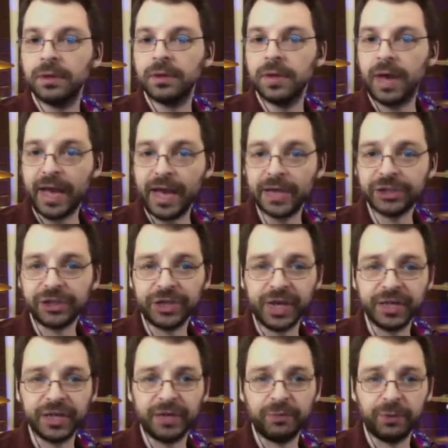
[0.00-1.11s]
actually
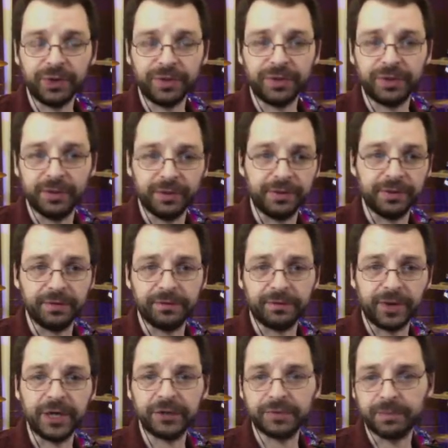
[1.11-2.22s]
ended with the
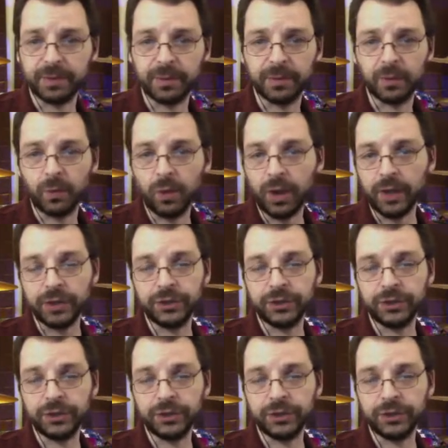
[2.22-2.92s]
phrase from number 1,